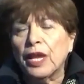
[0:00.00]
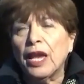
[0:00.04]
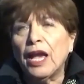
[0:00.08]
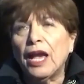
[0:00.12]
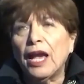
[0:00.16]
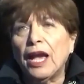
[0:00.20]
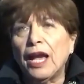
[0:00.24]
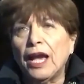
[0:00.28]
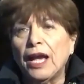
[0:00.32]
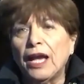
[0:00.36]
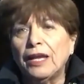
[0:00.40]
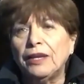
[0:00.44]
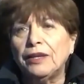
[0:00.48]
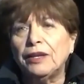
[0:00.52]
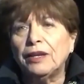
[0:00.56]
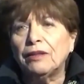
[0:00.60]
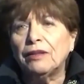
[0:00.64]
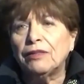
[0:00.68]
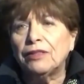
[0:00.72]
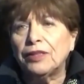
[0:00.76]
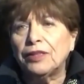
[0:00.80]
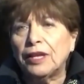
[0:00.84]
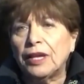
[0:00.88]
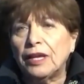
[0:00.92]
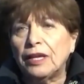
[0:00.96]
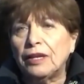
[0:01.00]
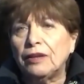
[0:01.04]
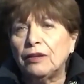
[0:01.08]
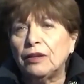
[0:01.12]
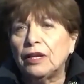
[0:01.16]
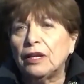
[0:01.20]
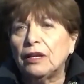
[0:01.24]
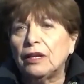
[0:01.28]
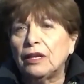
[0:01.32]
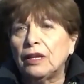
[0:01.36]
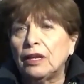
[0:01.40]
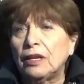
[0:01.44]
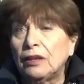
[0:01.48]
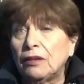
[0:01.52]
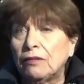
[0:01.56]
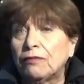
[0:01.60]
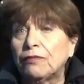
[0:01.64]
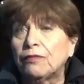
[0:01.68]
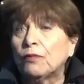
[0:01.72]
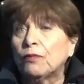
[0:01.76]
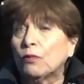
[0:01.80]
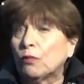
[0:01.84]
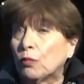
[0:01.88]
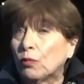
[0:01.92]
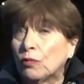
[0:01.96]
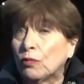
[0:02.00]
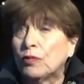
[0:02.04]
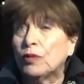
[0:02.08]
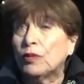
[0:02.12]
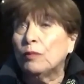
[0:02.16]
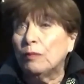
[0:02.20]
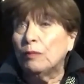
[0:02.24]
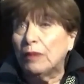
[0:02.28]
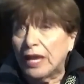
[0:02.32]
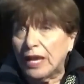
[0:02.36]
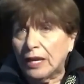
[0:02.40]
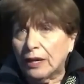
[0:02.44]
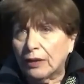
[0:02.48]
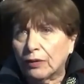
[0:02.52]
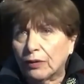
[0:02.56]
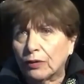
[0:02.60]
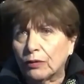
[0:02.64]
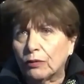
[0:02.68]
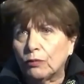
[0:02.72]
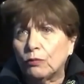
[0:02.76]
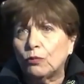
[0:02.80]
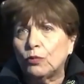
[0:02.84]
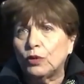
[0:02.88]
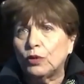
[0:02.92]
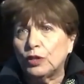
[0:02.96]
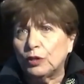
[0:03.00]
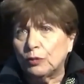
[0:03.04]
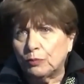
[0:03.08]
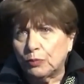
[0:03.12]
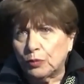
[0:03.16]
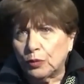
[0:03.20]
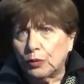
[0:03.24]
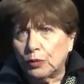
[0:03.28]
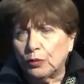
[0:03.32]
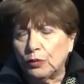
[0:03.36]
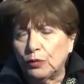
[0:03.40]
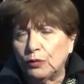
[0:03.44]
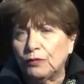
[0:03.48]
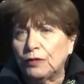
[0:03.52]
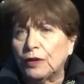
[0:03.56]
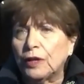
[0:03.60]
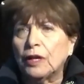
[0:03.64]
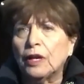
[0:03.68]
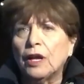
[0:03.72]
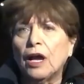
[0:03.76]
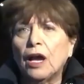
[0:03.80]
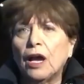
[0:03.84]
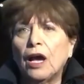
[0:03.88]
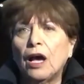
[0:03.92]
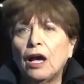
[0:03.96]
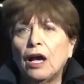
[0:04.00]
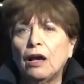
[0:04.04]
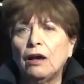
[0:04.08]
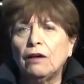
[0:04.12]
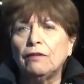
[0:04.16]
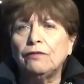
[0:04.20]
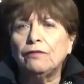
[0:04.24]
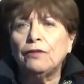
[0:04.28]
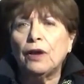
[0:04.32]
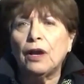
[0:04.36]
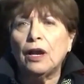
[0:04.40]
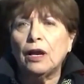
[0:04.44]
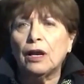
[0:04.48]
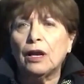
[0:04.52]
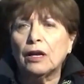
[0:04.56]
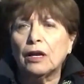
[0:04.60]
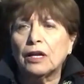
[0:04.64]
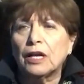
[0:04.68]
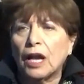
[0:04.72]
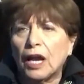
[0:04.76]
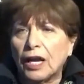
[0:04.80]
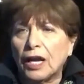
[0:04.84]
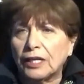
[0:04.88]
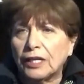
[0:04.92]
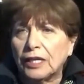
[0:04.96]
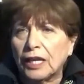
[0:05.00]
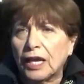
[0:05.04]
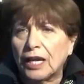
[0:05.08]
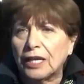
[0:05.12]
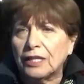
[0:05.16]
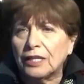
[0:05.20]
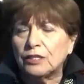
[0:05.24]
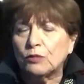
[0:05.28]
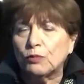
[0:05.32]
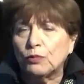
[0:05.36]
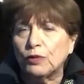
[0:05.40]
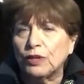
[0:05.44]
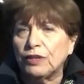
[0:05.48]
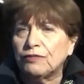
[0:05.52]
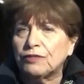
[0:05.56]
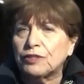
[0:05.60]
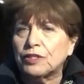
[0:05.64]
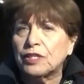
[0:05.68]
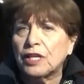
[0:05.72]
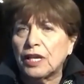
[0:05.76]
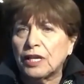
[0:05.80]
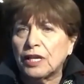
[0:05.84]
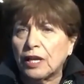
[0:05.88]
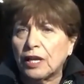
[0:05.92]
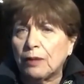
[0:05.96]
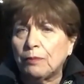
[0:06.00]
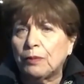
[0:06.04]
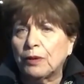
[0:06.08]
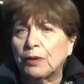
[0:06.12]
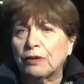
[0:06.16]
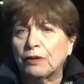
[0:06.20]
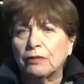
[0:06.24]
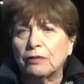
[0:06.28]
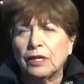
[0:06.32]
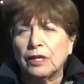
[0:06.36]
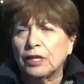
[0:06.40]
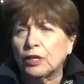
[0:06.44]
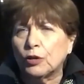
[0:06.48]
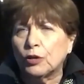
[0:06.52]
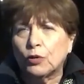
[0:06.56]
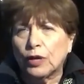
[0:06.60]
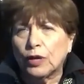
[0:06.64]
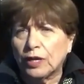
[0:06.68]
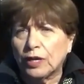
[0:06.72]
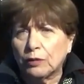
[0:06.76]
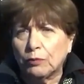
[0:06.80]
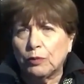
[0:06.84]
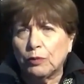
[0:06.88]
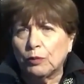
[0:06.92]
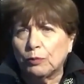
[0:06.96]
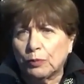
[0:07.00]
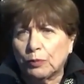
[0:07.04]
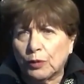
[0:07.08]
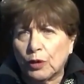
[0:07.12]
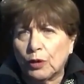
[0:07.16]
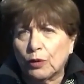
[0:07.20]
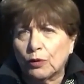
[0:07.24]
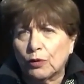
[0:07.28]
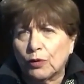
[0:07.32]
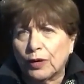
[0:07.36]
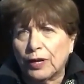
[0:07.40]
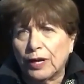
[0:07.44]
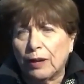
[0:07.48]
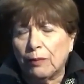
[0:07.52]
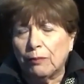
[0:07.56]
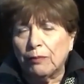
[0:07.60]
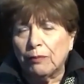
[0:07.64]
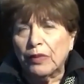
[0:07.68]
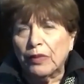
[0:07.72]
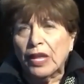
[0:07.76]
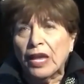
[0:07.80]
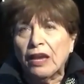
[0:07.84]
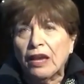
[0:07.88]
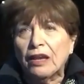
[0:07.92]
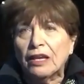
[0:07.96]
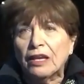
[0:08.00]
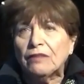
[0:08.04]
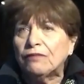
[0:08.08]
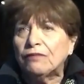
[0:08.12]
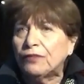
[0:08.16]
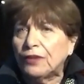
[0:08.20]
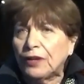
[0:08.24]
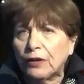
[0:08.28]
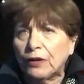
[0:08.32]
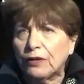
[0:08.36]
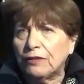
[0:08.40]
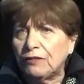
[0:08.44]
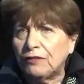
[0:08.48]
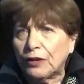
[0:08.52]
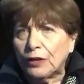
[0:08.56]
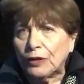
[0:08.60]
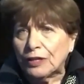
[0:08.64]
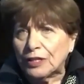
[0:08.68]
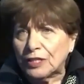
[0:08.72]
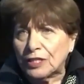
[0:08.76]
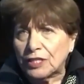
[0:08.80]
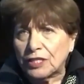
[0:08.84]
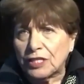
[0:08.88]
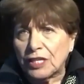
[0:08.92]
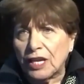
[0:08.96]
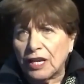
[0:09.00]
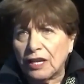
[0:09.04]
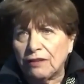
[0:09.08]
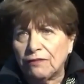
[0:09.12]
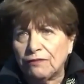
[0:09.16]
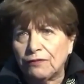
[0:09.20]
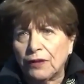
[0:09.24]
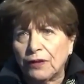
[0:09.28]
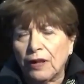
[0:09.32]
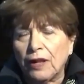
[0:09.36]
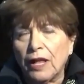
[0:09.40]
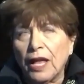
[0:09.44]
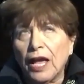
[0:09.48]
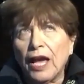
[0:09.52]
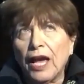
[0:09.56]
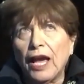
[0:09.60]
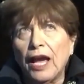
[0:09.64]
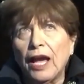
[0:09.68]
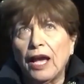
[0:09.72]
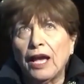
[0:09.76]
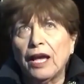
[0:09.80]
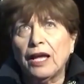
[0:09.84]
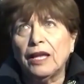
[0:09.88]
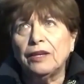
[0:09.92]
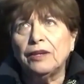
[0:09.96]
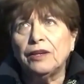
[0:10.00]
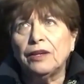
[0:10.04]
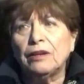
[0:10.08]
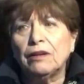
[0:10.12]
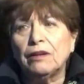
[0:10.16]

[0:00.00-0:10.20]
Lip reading: and then if the mayor would approve of our guidelines, we've set up an incredible program, very, very safe. And